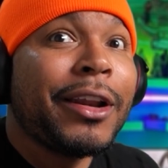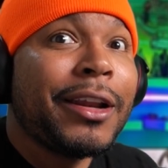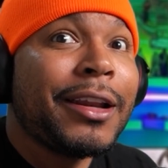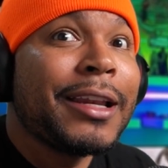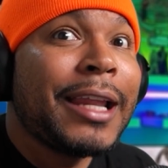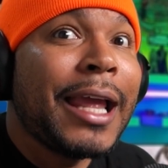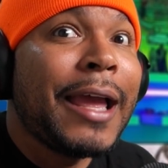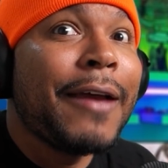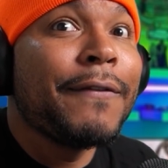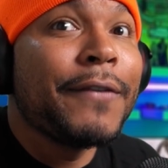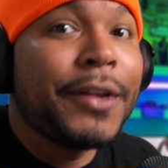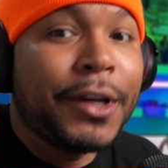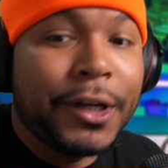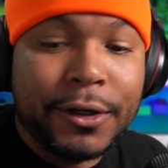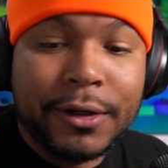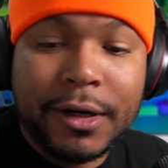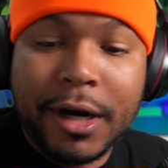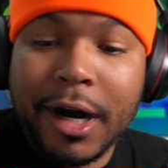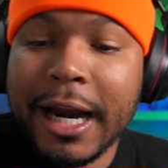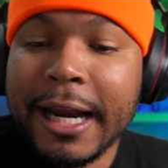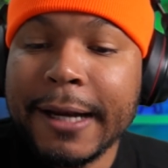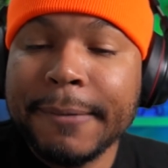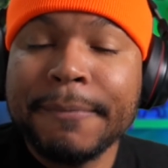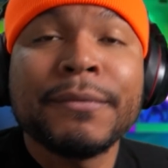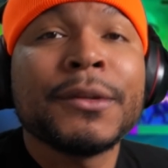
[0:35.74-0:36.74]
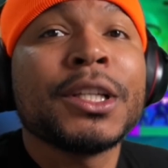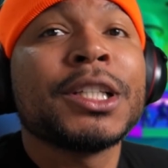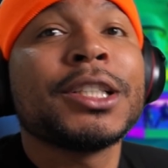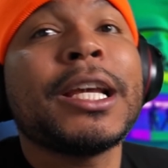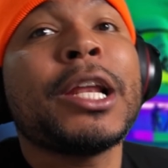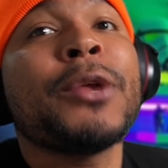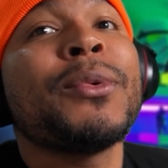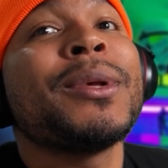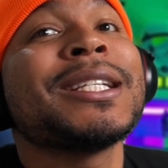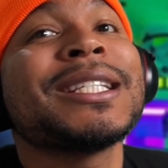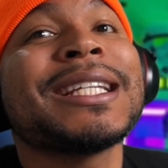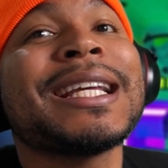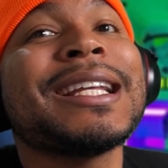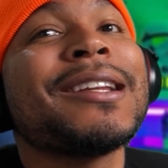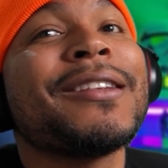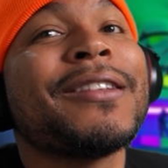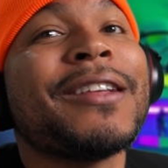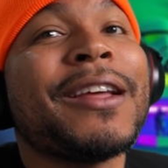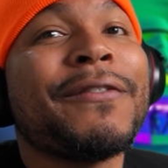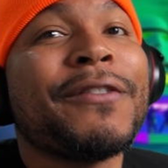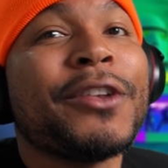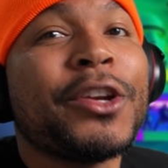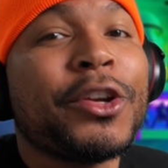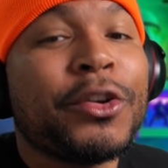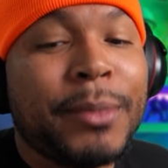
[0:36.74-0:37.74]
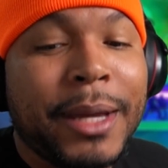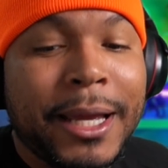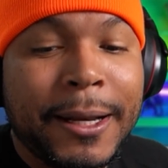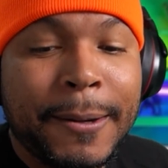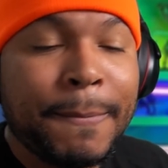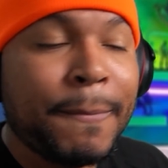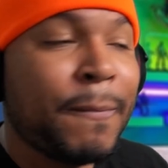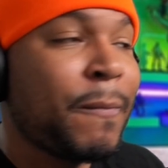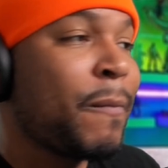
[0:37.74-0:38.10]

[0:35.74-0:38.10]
of the damn video. All right. So anyways, let's get into the damn video, man.